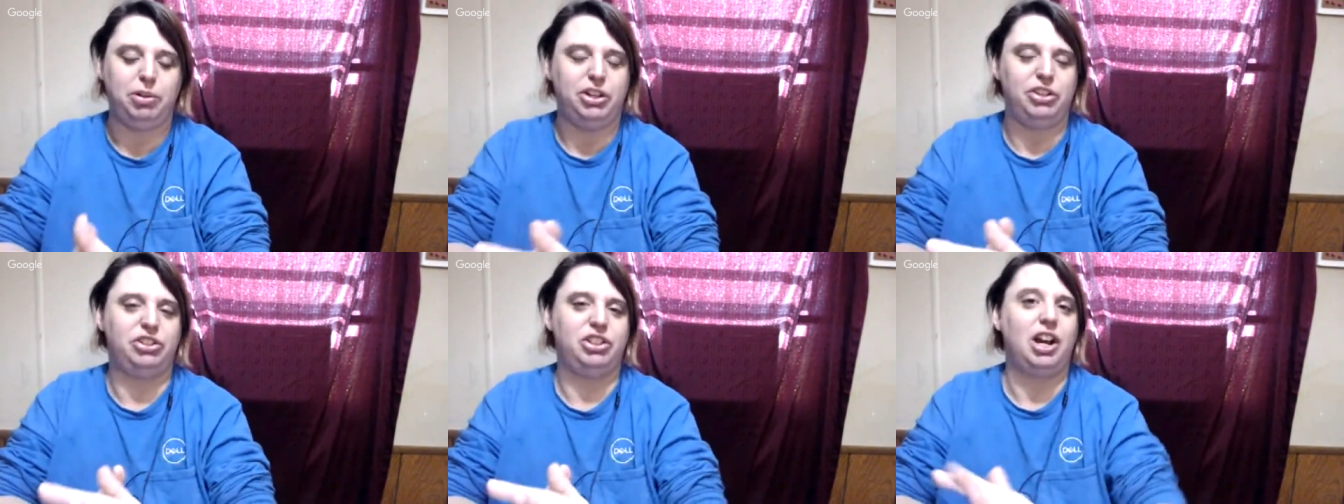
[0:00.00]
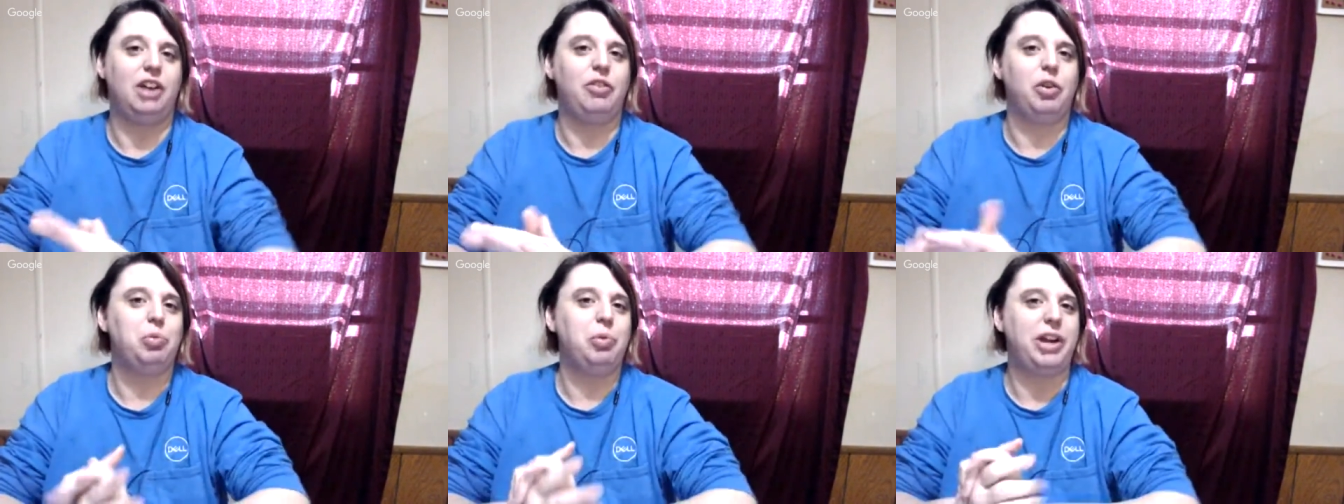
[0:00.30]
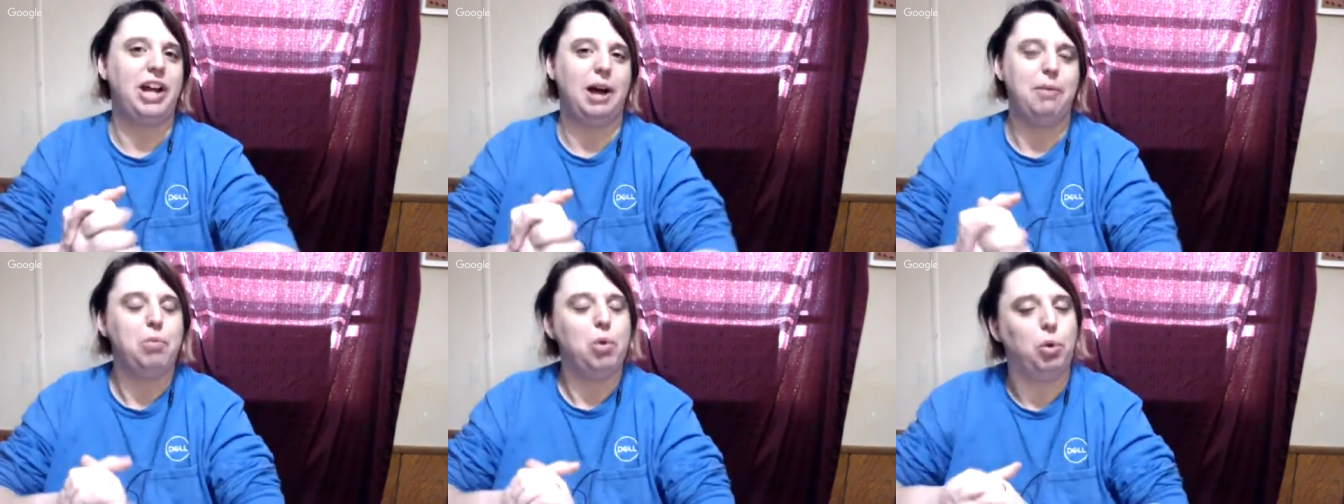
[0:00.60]
and we
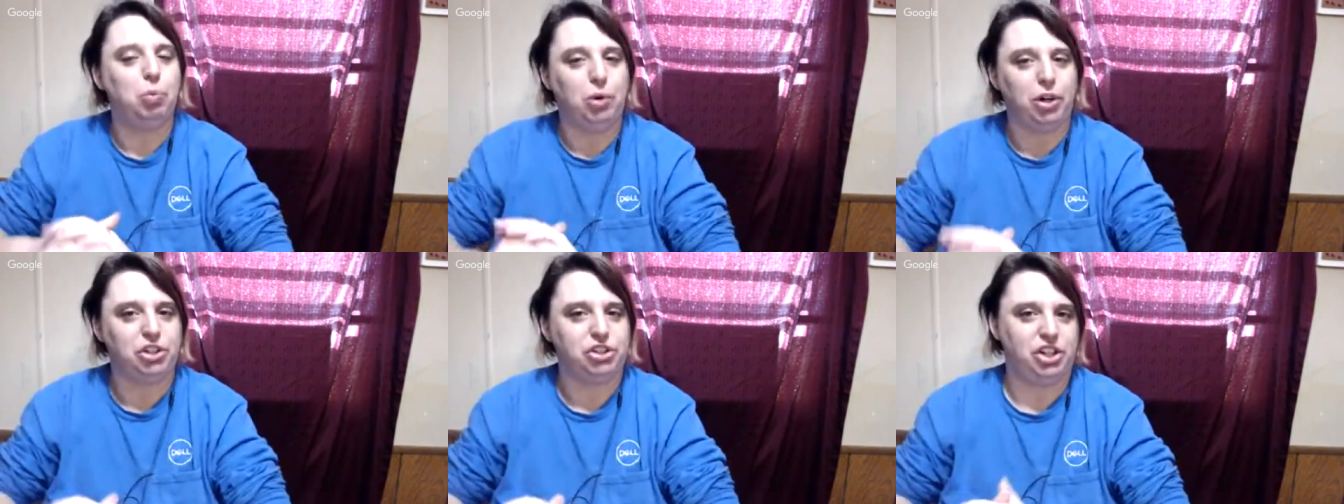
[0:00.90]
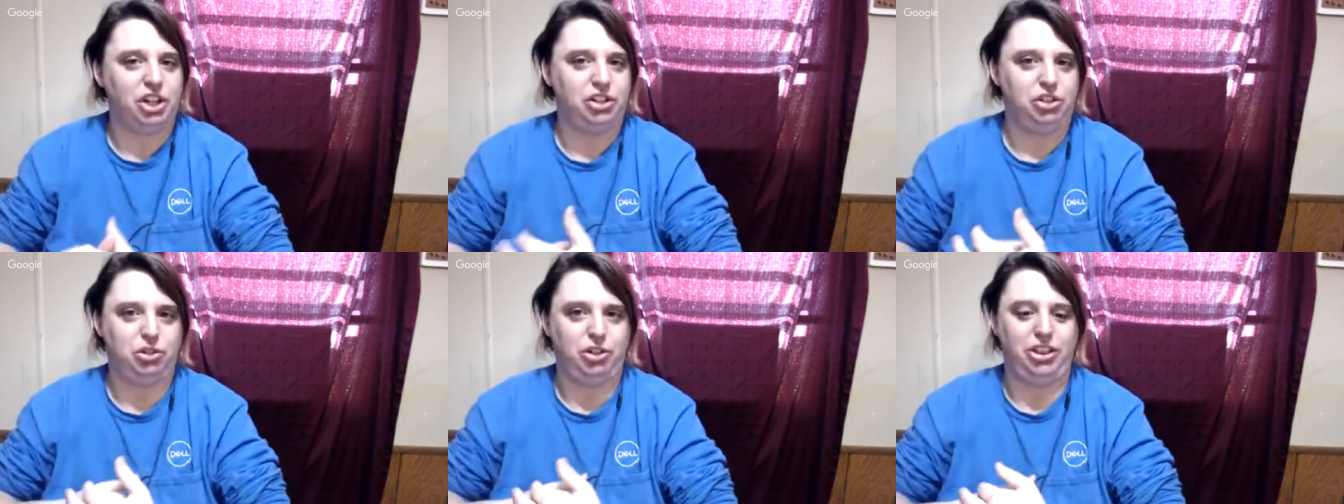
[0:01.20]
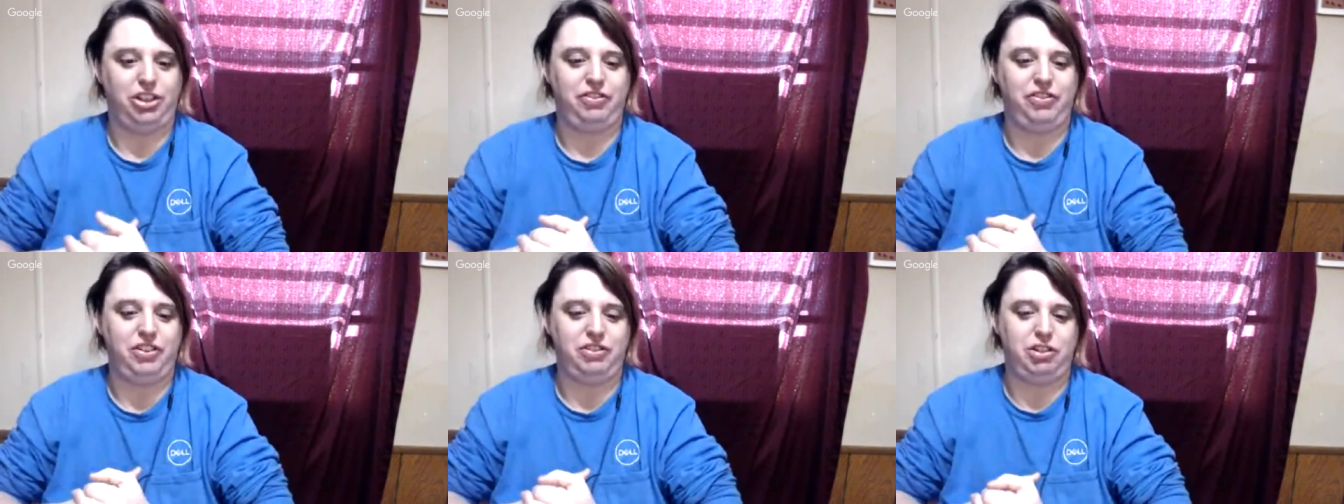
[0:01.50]
discovered we got more work done
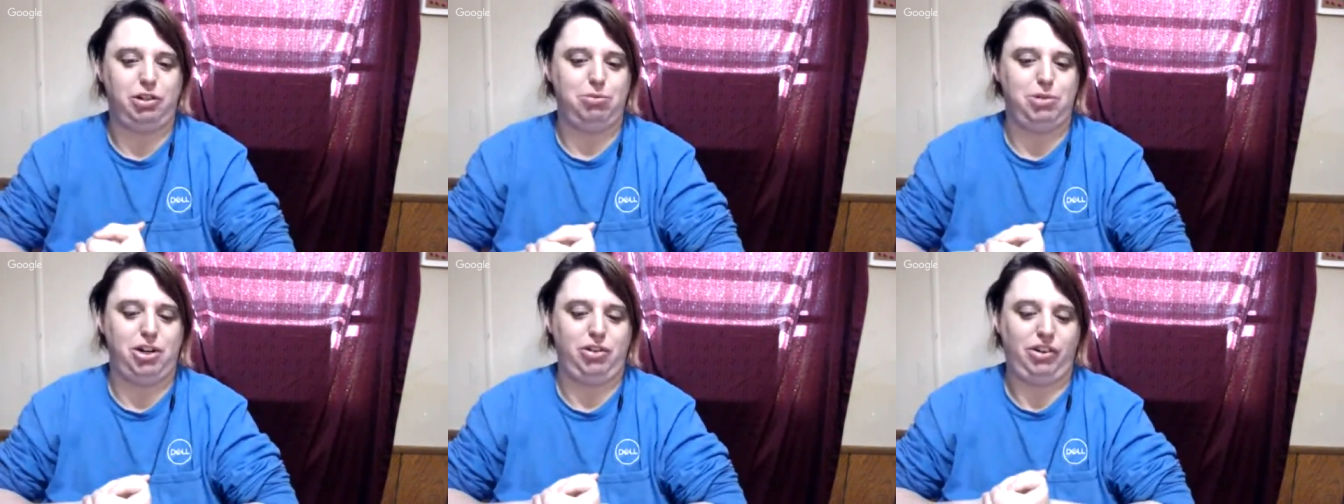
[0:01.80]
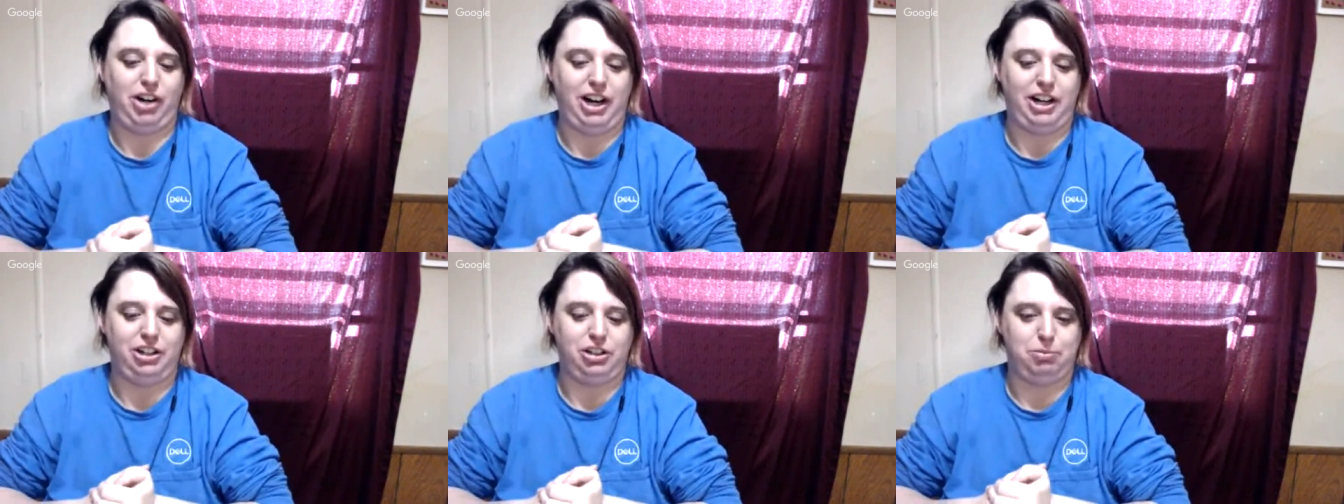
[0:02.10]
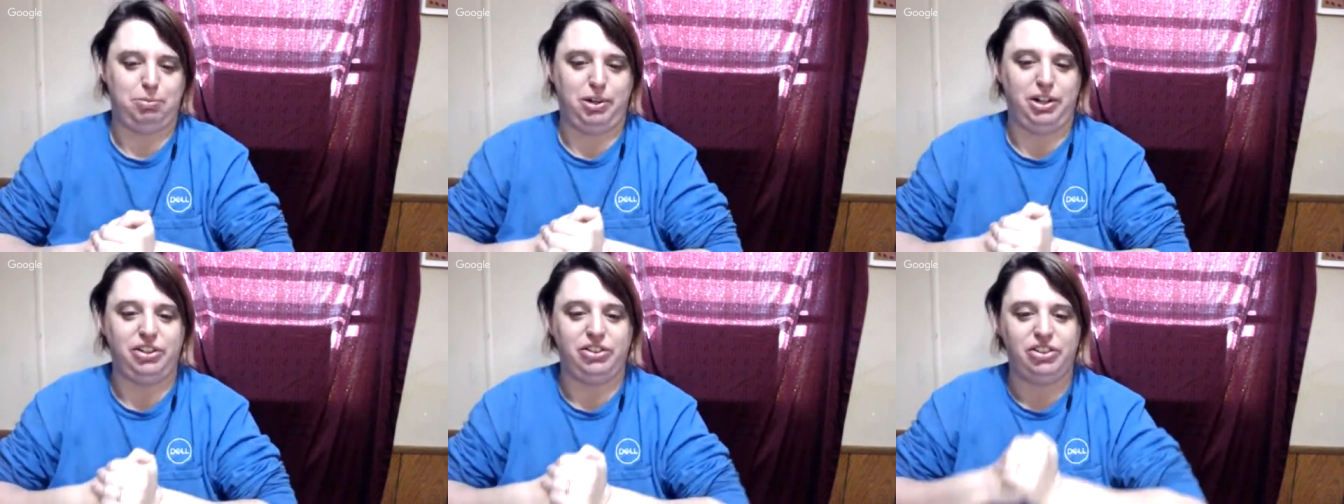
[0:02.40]
during the 15-minute
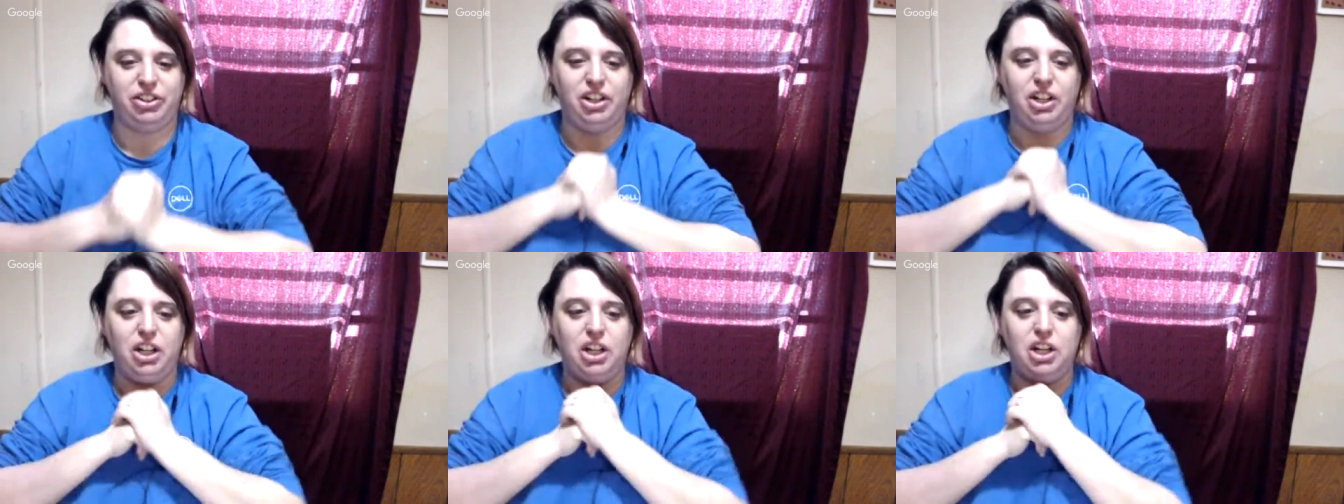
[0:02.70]
writing sprints.